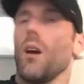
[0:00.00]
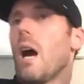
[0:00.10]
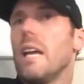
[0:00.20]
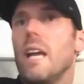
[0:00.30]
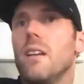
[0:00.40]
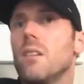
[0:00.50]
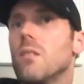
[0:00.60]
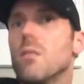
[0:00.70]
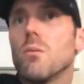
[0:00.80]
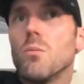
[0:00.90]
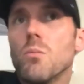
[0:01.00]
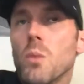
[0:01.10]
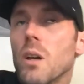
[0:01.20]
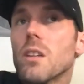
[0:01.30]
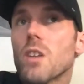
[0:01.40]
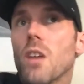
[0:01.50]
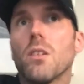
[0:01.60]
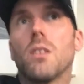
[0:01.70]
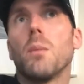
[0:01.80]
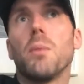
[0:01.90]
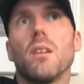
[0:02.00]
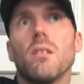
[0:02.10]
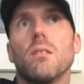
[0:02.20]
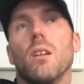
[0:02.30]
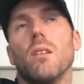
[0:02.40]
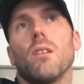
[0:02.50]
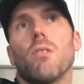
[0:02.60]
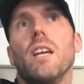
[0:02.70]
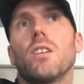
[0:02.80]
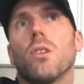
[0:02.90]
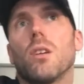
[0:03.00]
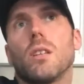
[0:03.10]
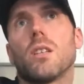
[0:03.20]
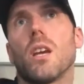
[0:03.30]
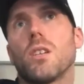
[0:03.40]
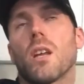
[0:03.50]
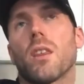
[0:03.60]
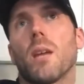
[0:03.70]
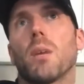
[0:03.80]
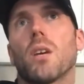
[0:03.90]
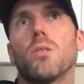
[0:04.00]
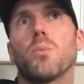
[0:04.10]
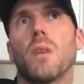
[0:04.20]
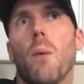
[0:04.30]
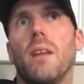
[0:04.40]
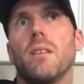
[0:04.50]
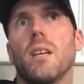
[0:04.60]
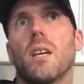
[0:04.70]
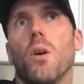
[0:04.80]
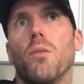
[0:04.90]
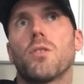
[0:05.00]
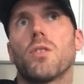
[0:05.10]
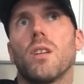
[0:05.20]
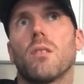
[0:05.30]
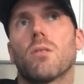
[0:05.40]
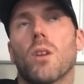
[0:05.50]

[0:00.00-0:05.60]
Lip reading: then, well, it turned out to be the right sort of decision, I think, because when I went to Coventry